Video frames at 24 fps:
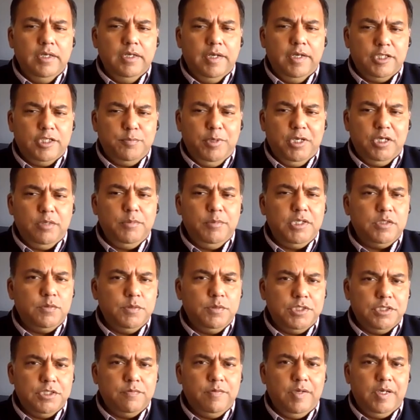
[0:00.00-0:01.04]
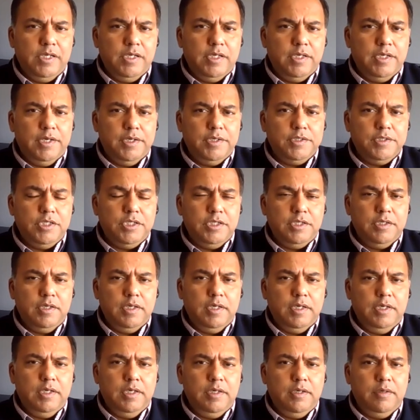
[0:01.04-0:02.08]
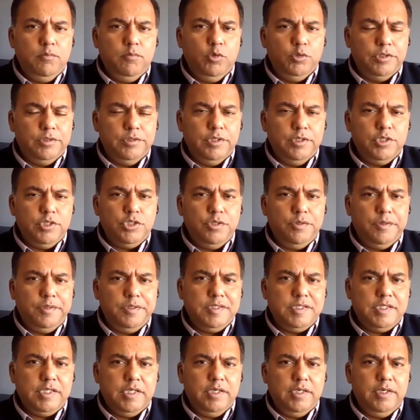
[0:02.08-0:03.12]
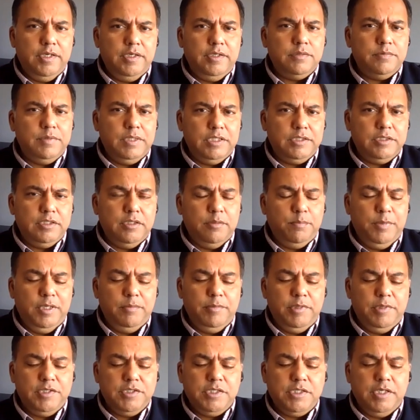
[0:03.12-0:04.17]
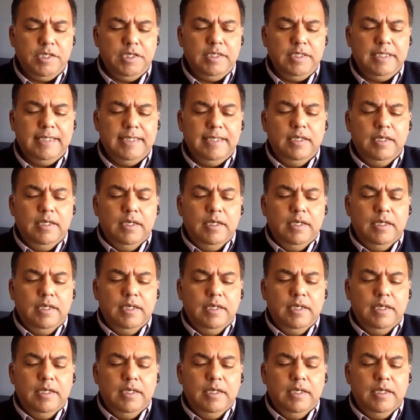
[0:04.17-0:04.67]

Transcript: experiments, which is very encouraging, uh, both on the insurance side as well as on the payment side.